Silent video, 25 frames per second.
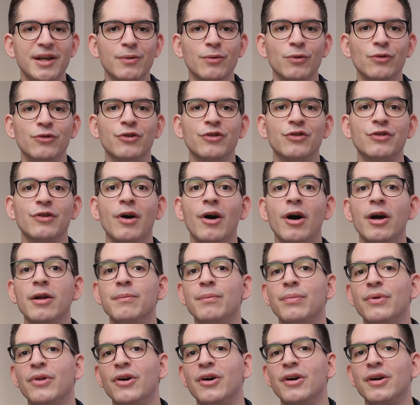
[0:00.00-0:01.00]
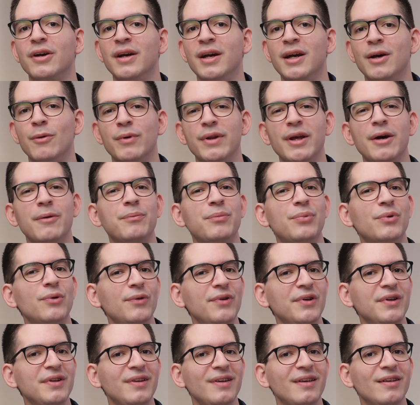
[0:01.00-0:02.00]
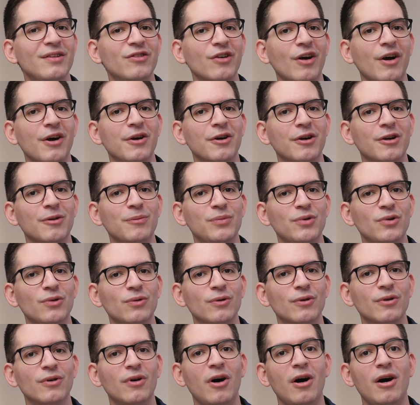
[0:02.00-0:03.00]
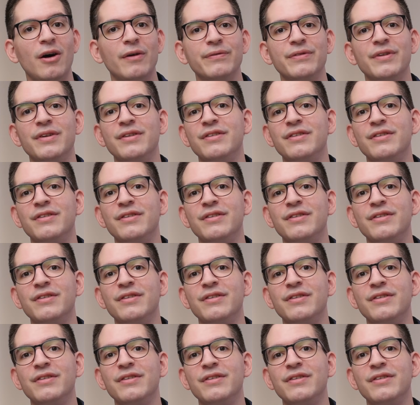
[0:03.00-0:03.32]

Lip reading: it will just unplug without pulling the entire computer off the